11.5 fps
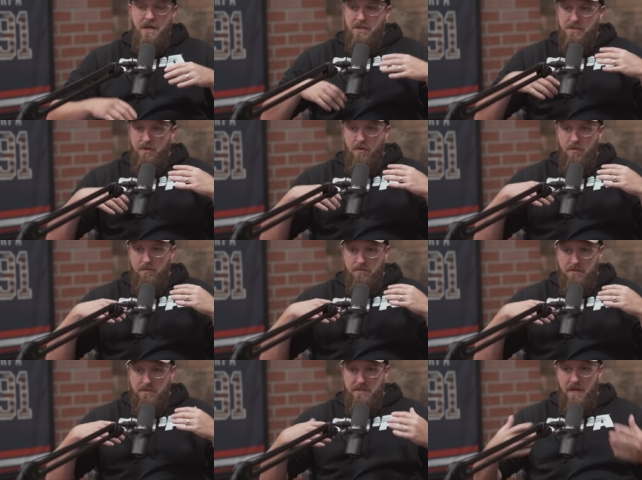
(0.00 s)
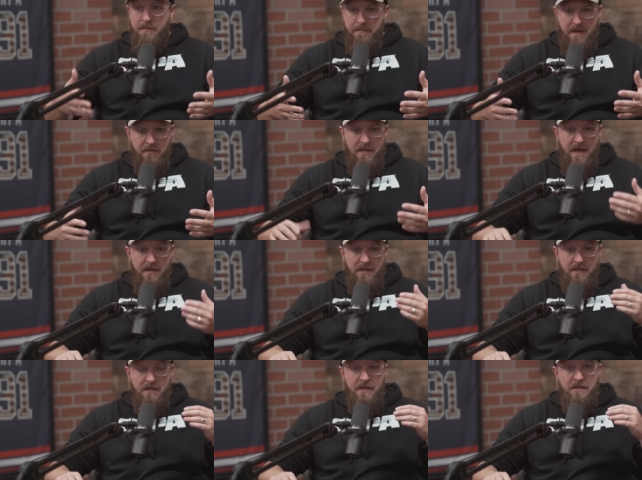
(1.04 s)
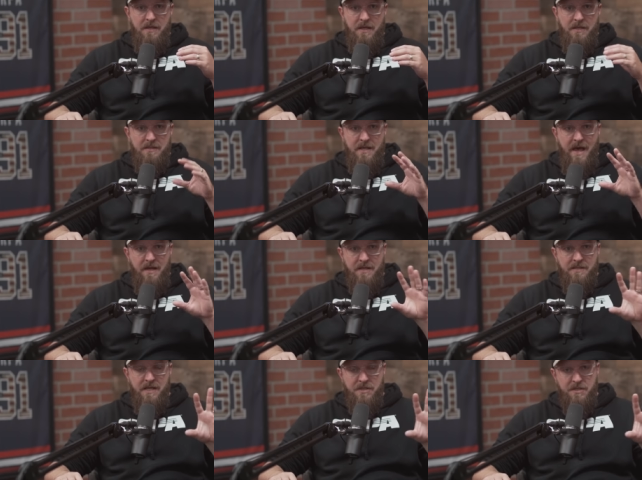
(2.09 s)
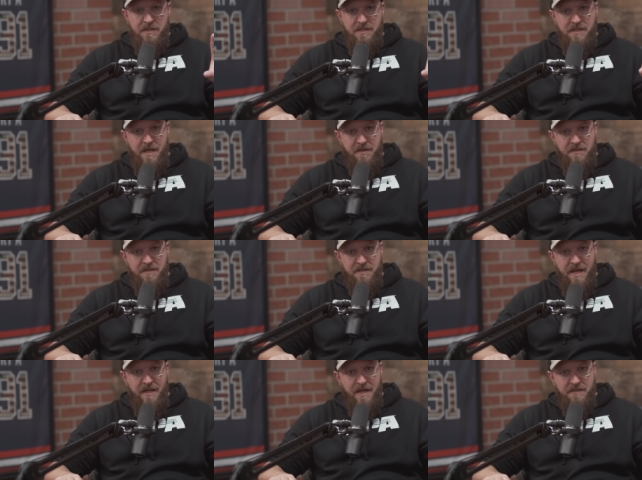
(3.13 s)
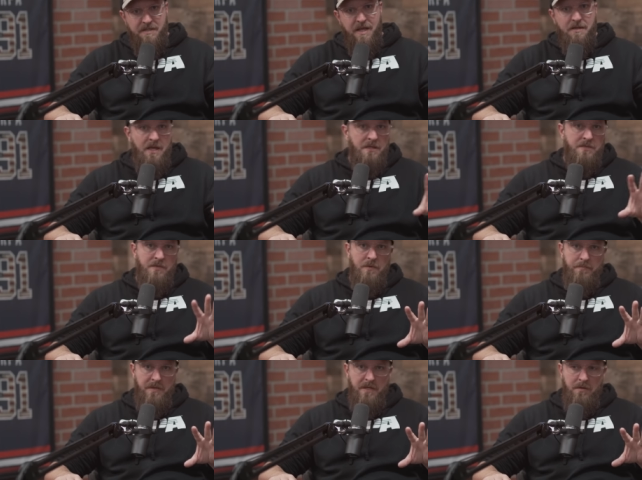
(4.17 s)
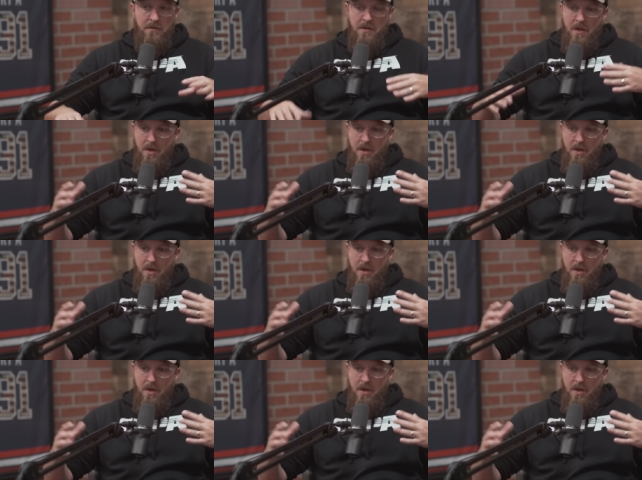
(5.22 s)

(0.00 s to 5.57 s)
So Tell me about that. Is that essentially saying the state has 10 days to appeal